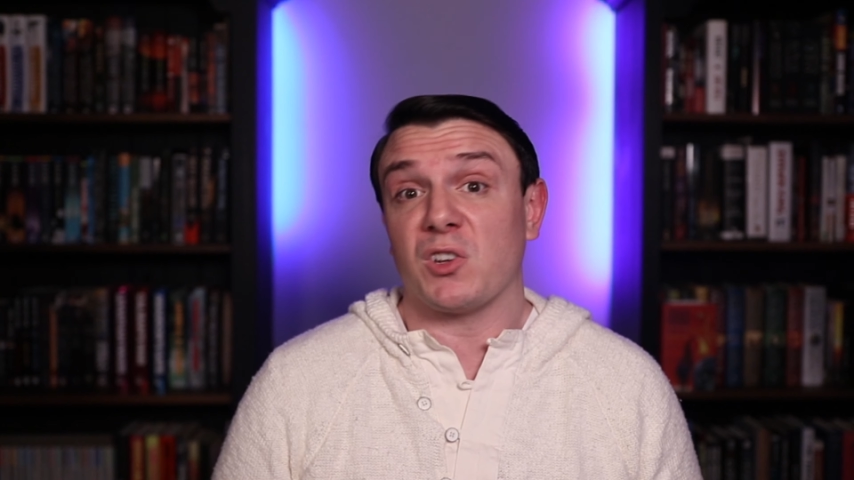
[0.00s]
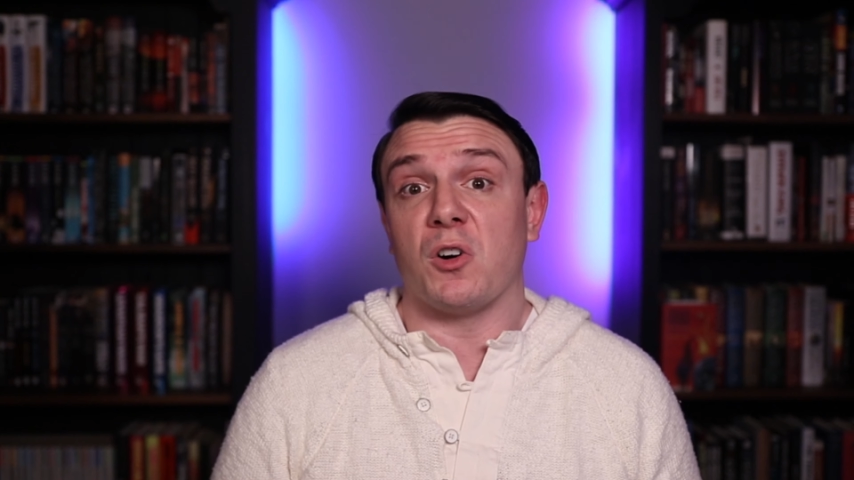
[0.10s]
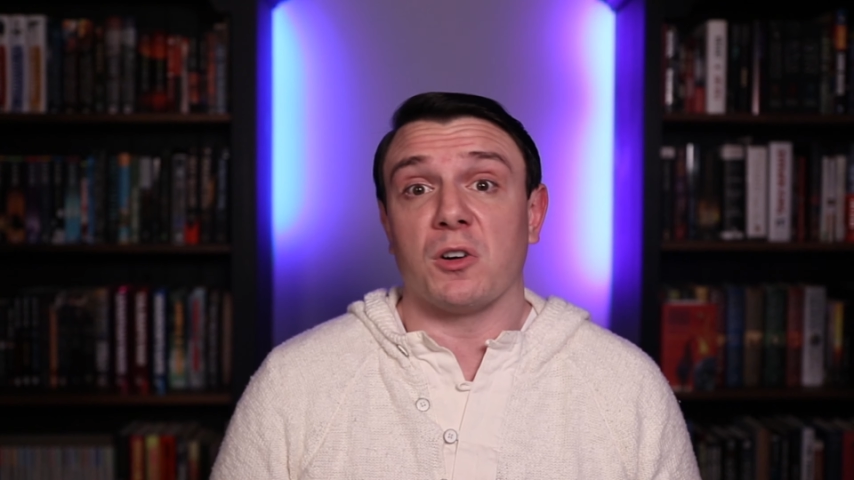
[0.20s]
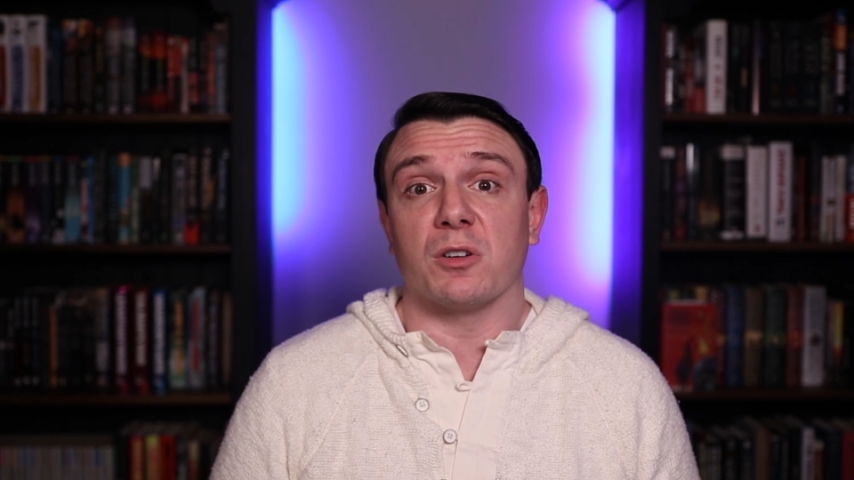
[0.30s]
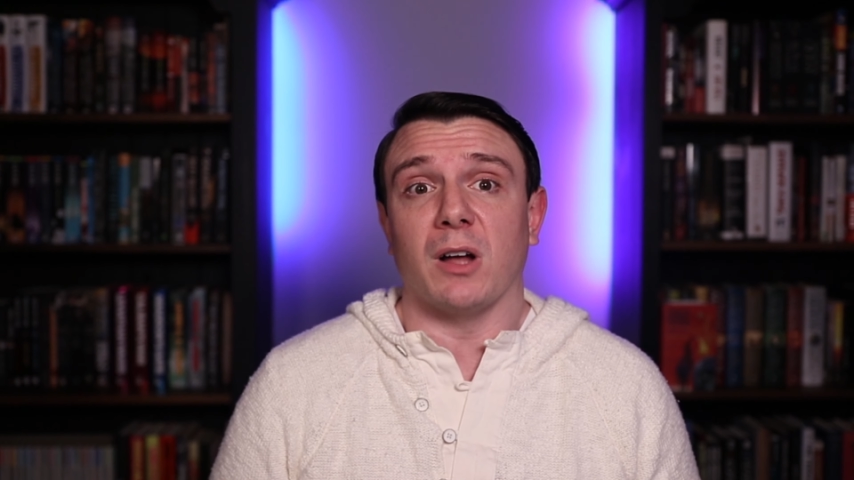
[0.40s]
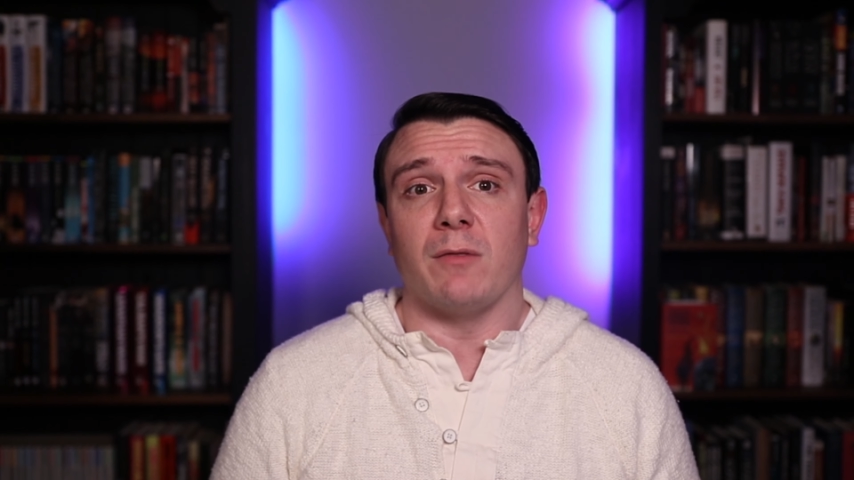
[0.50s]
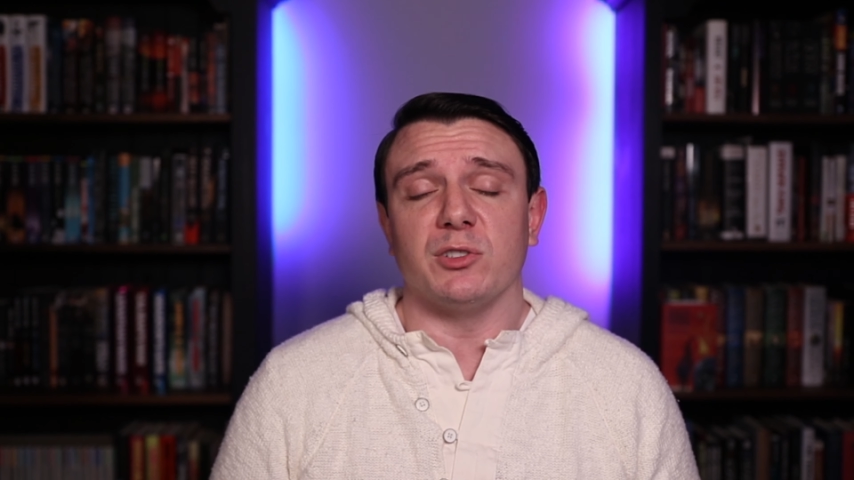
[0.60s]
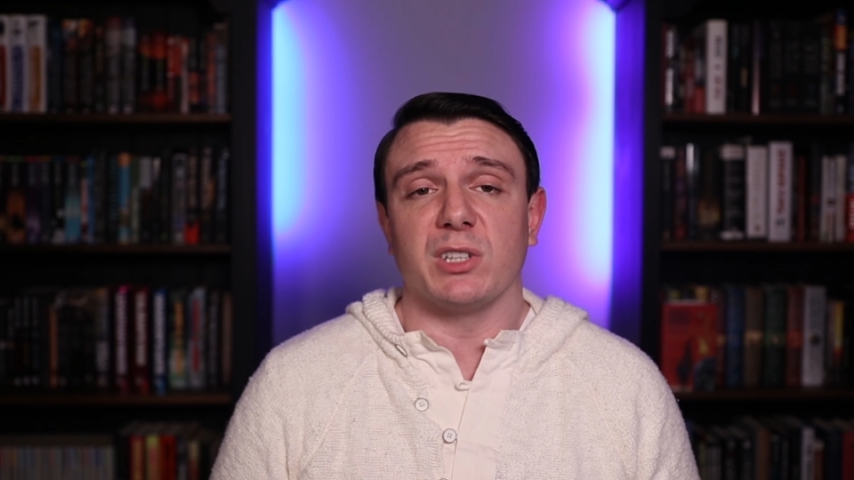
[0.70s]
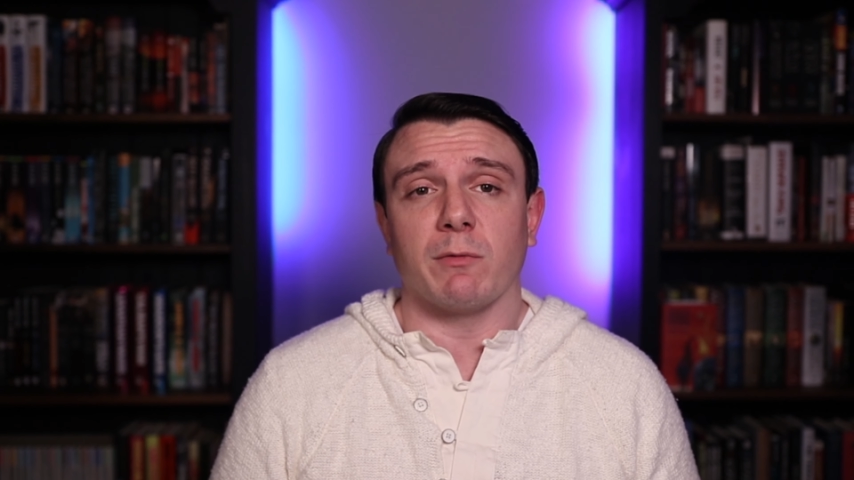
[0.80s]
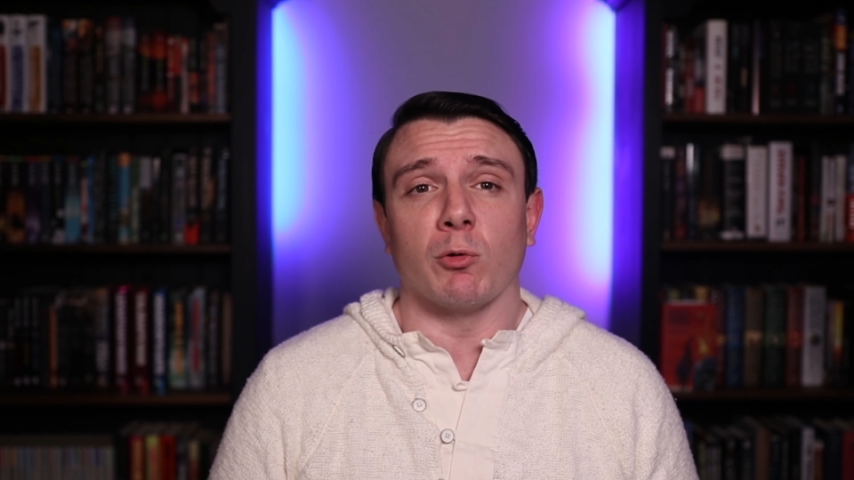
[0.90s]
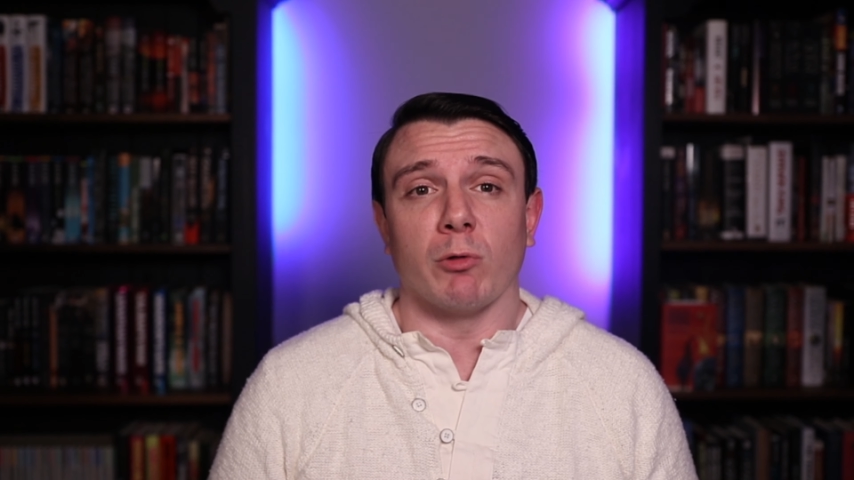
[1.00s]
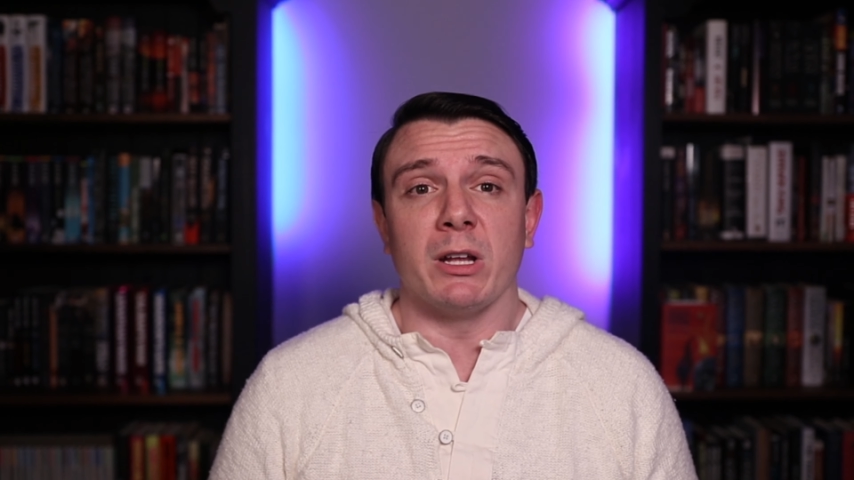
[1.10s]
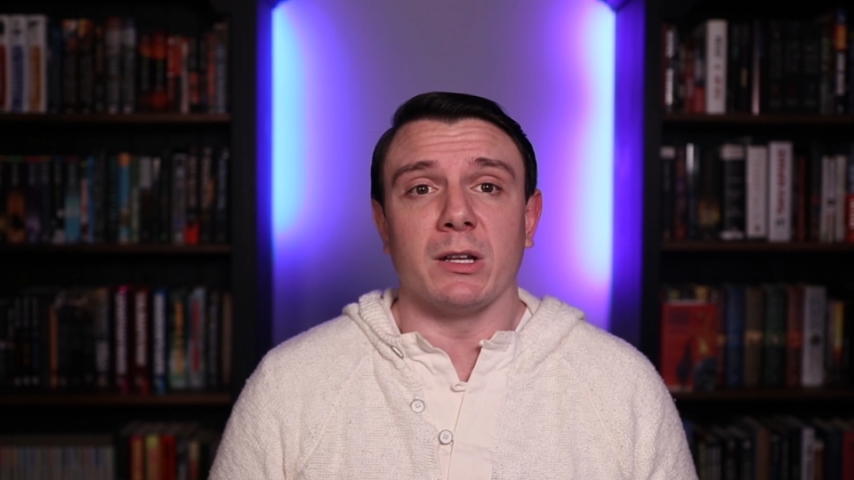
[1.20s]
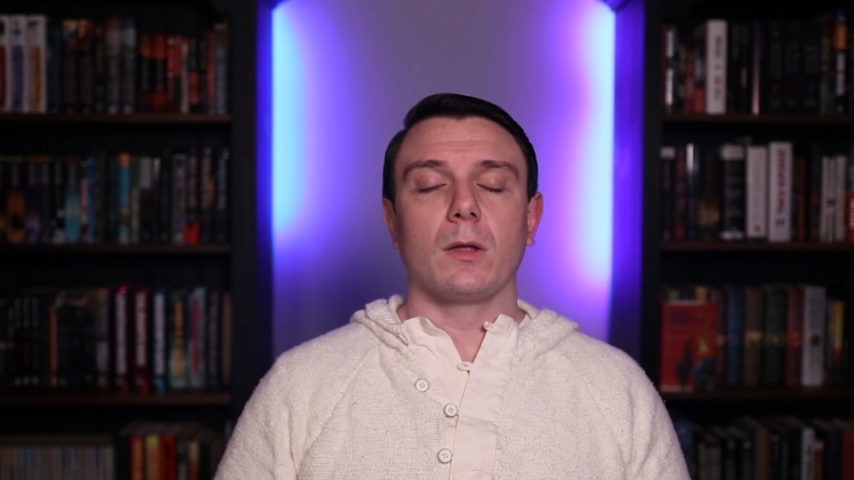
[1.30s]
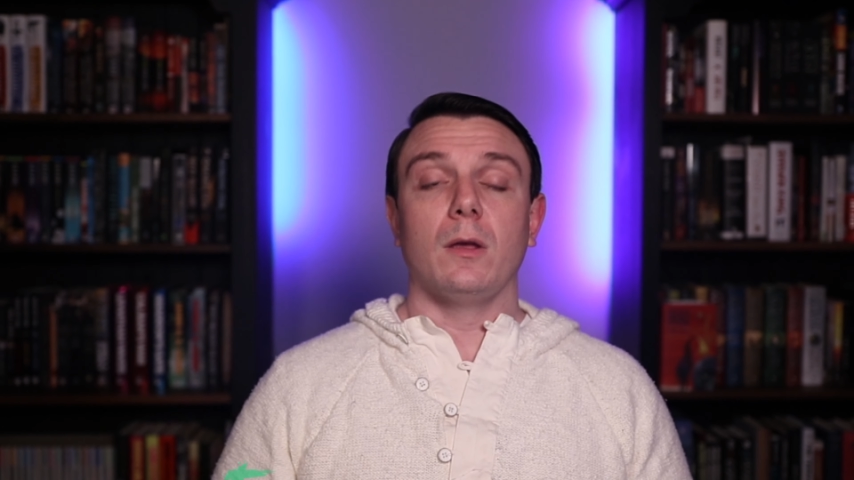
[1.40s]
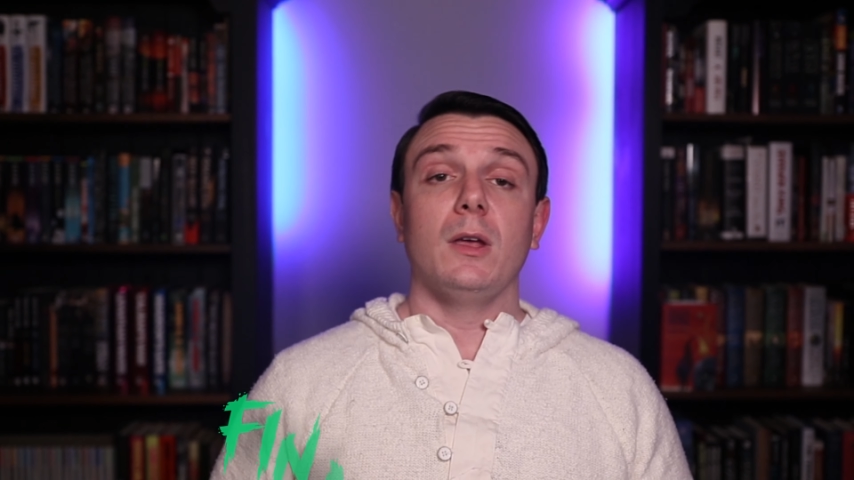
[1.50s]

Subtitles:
horror novels ever written.